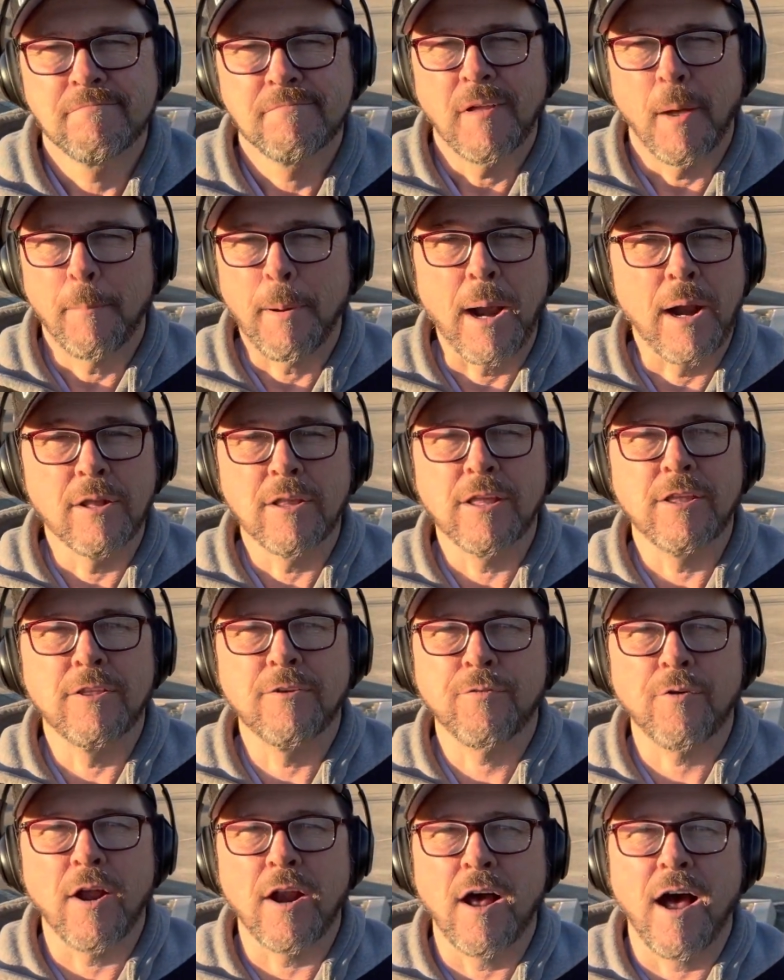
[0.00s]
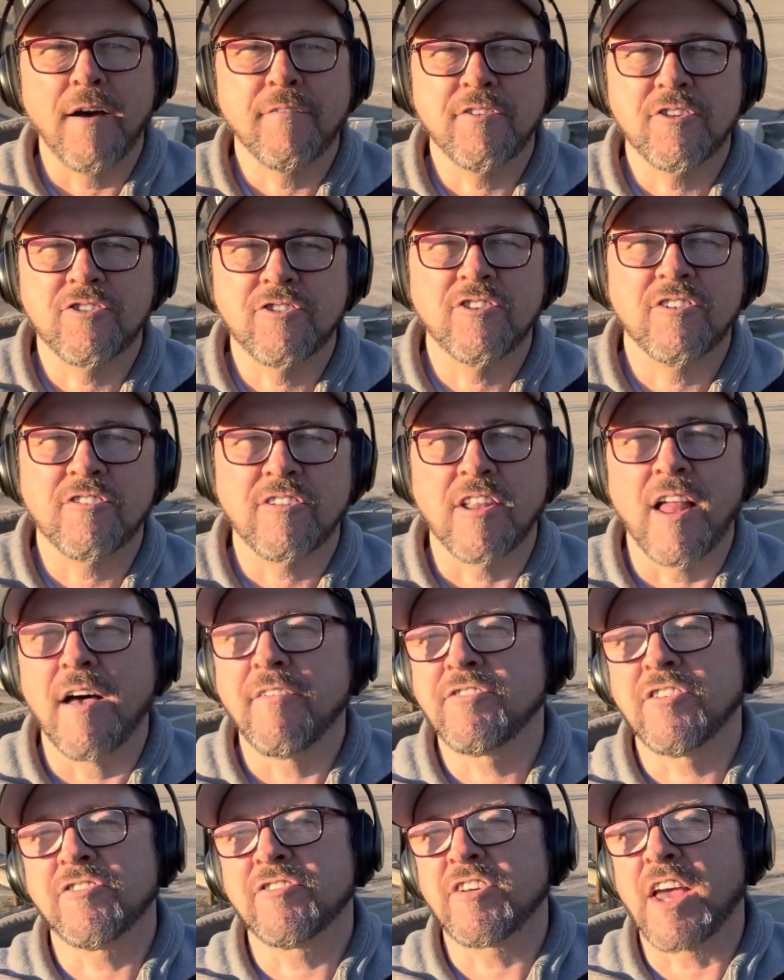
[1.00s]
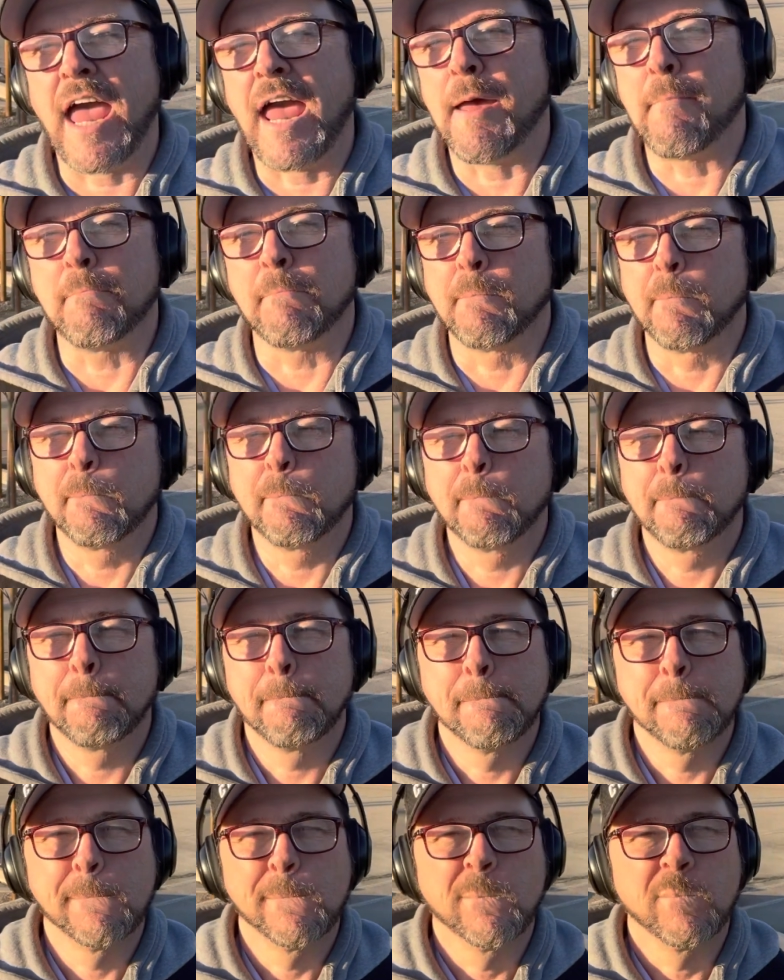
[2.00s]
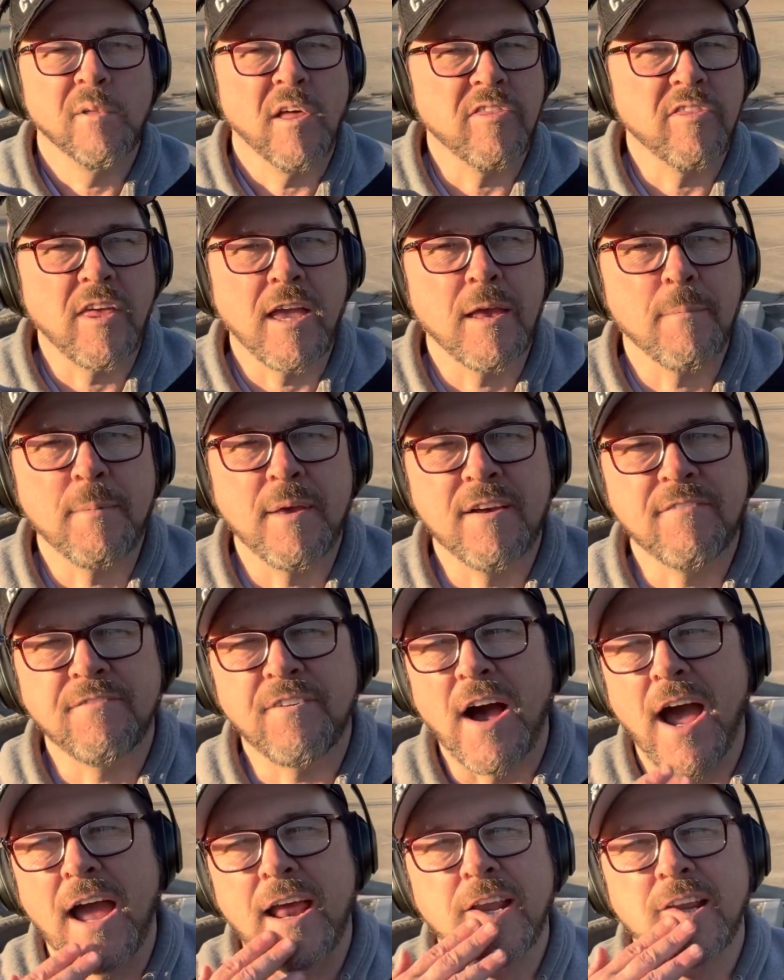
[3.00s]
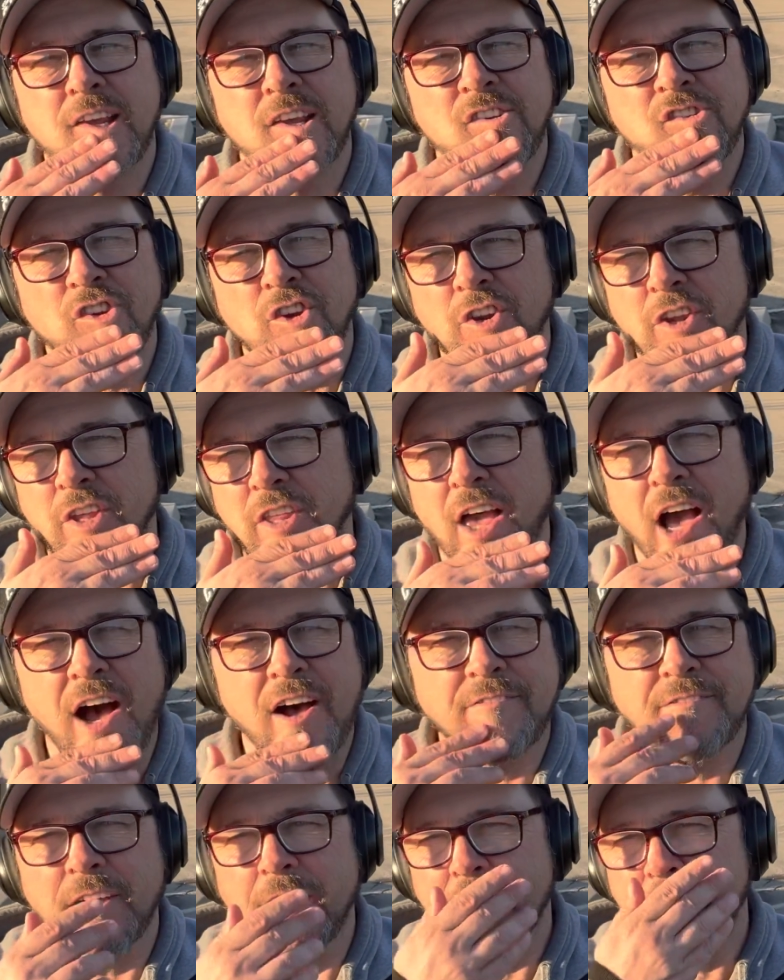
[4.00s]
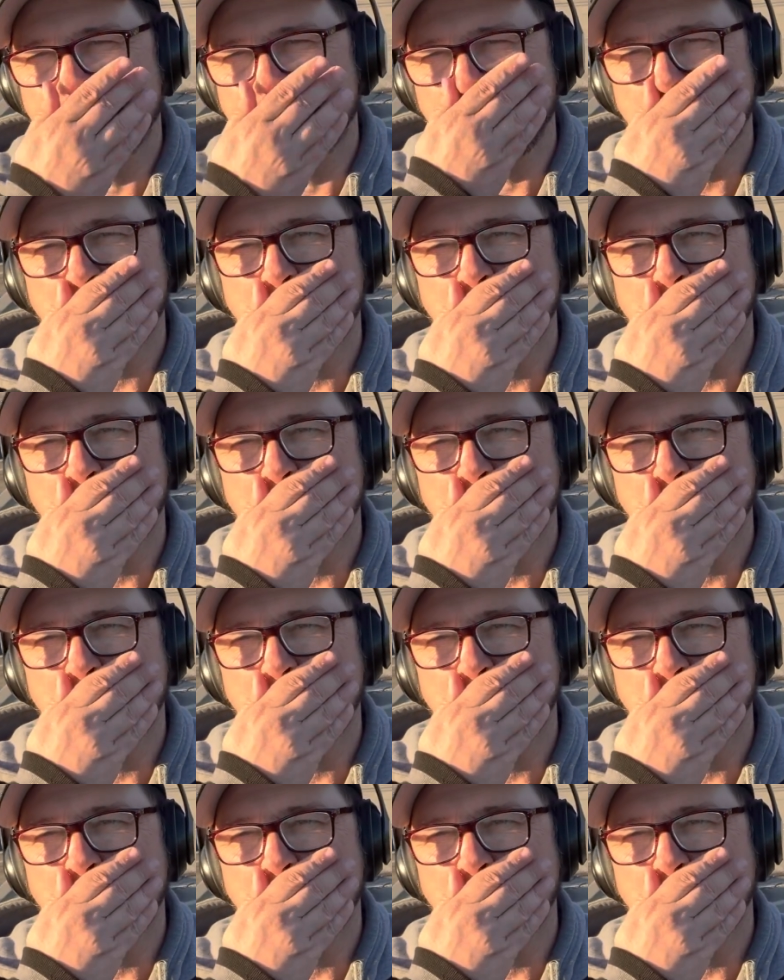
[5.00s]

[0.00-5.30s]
Apparently, the front office just loves his game. I think he'd be a fine addition to the offense.